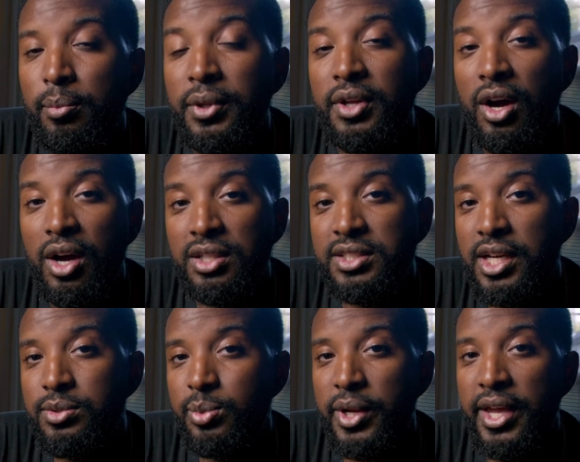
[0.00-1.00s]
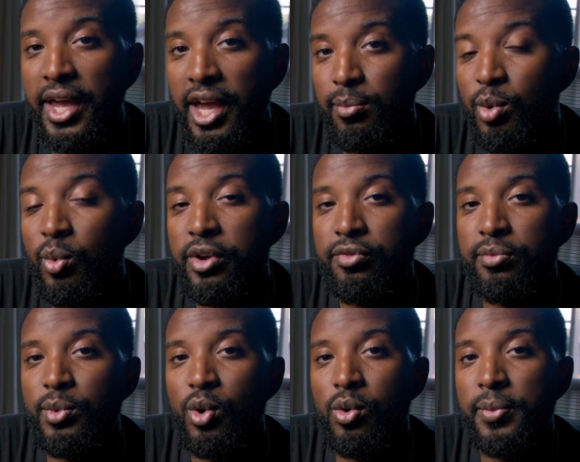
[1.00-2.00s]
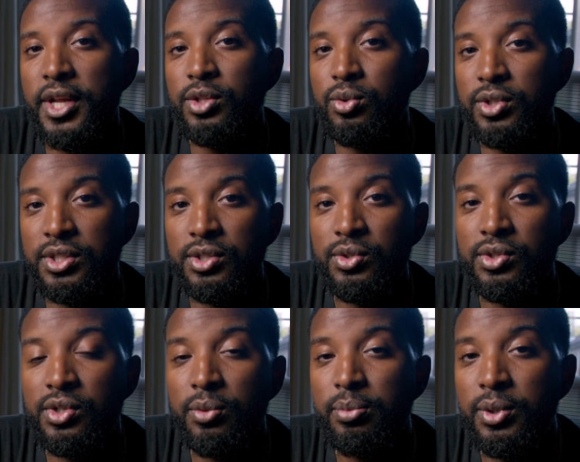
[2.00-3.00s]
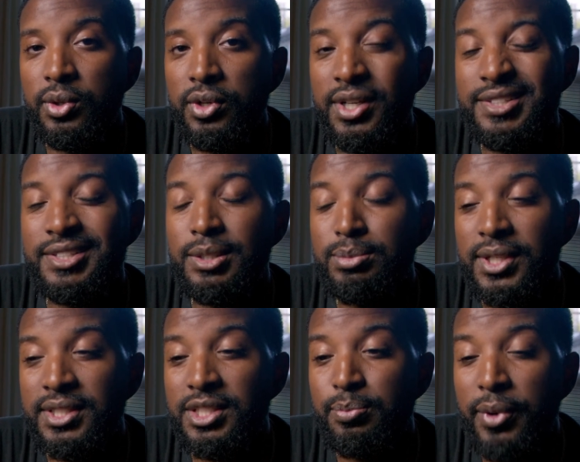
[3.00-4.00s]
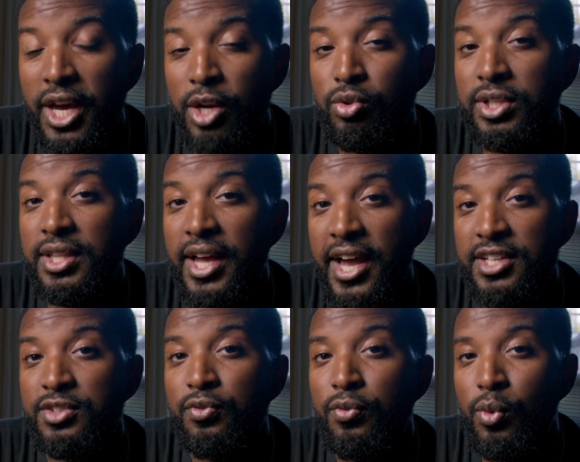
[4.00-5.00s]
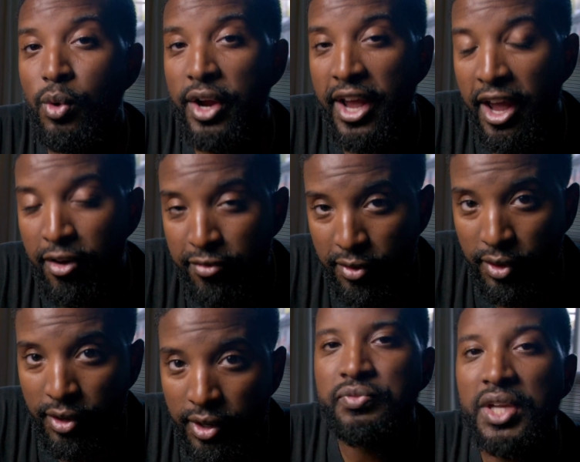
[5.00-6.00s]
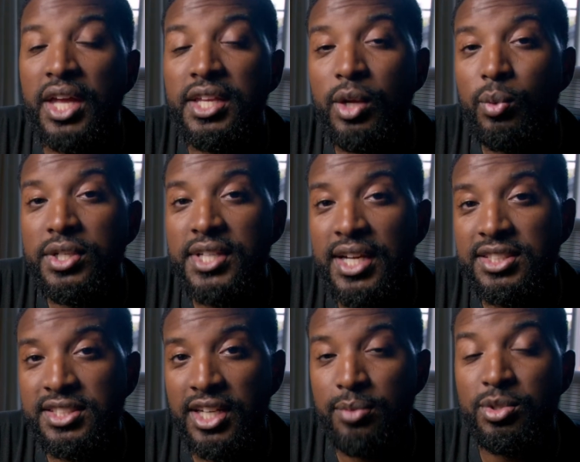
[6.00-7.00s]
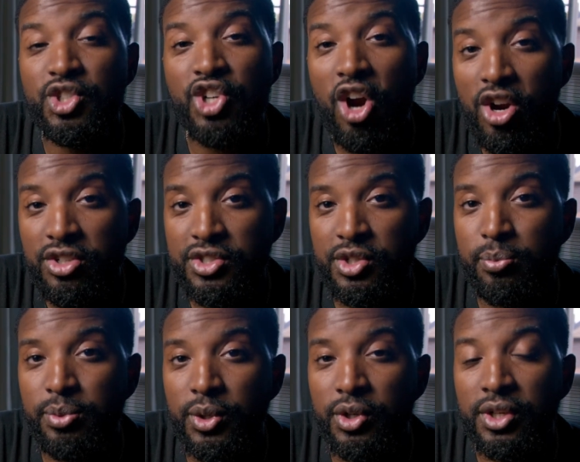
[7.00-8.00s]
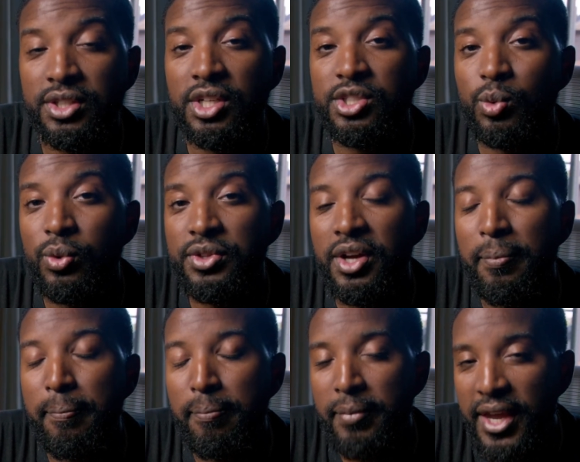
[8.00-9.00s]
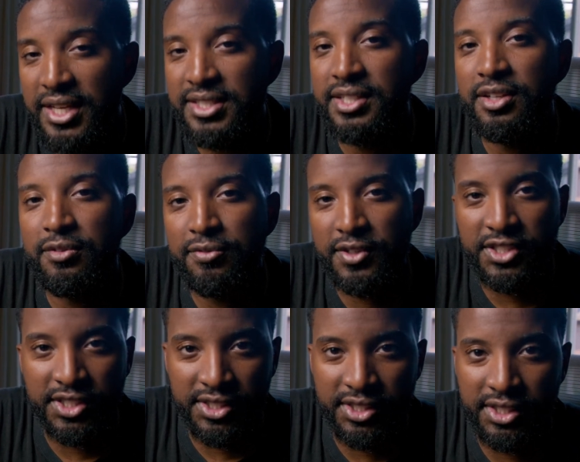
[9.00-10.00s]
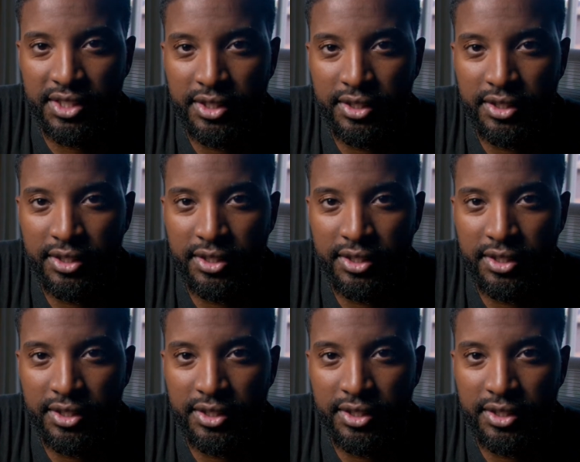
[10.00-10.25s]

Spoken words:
but the odd times when I am away from home and I do need to use the computer, it seems like this battery lasts forever. And then when it's actually time to charge this computer, it does it with amazing efficiency.